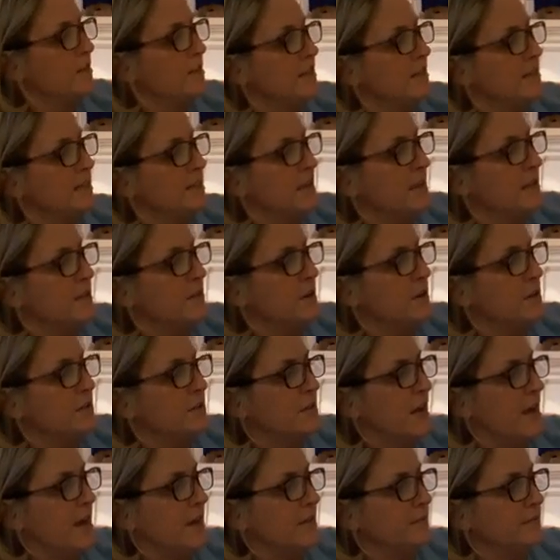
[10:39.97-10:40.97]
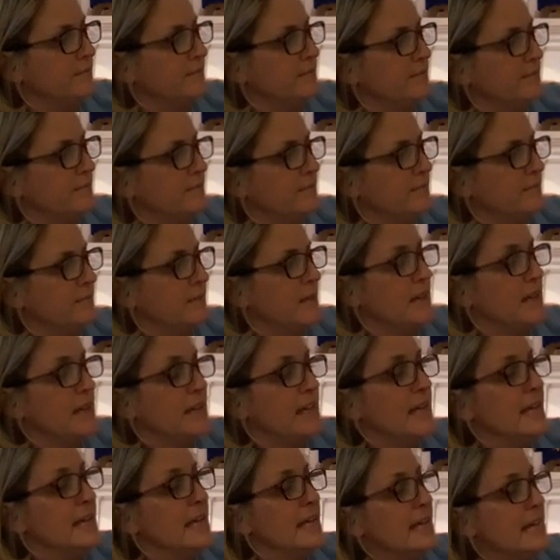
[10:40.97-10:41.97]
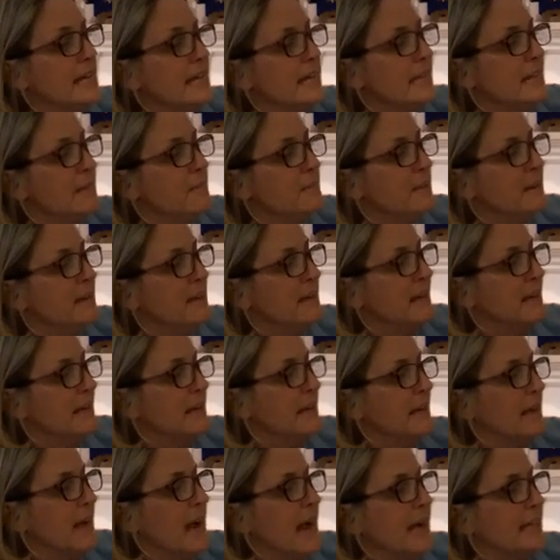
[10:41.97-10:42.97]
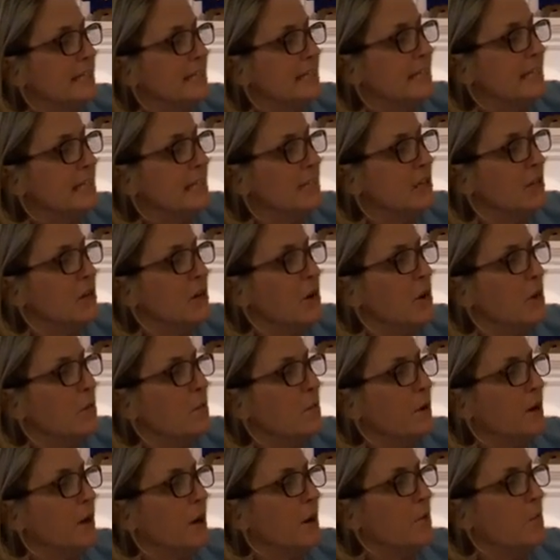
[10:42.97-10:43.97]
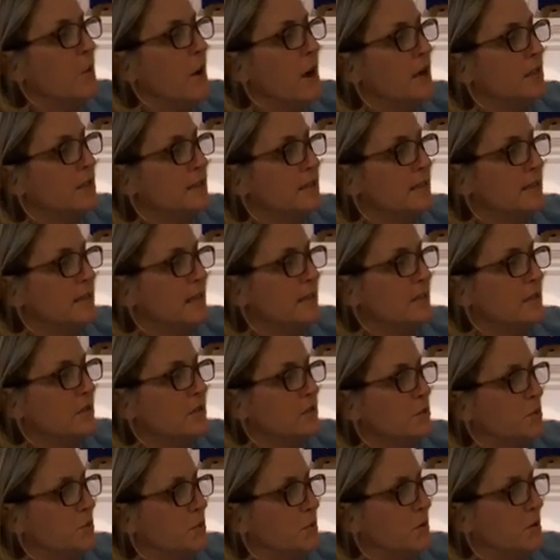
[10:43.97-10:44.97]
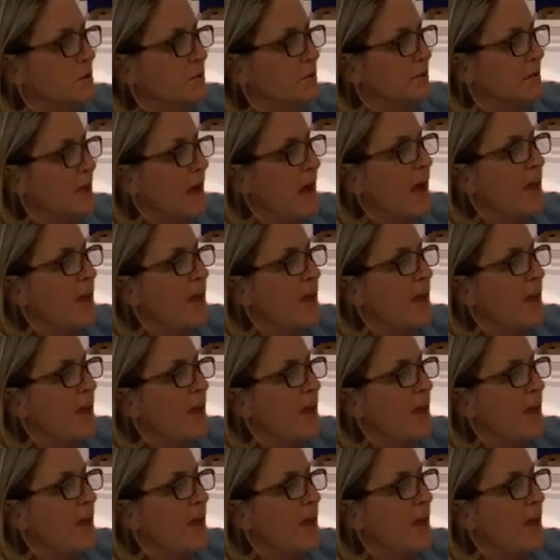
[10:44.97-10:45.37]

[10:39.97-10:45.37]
the sun go down. "In the beginning, I didn't know what I was," said the school.